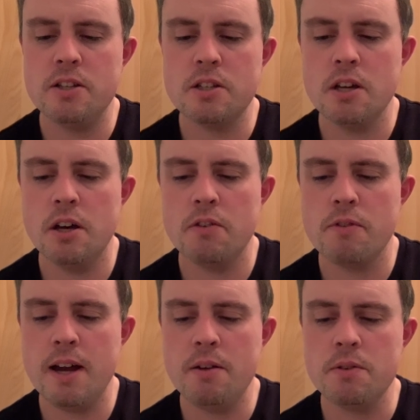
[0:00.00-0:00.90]
to turn
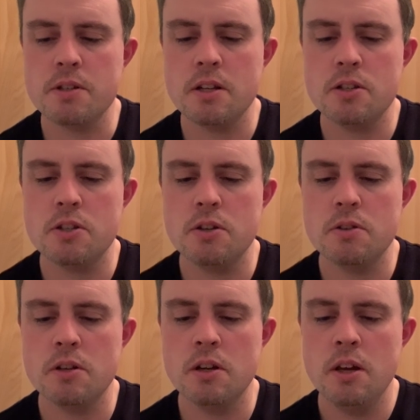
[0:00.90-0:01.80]
around," said
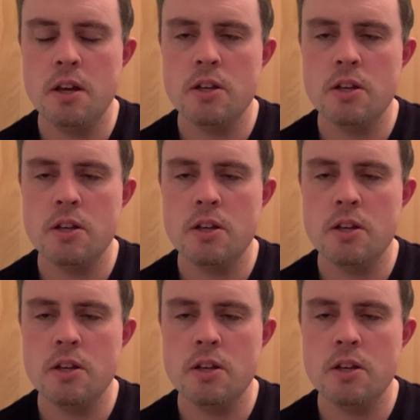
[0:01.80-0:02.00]
Susan.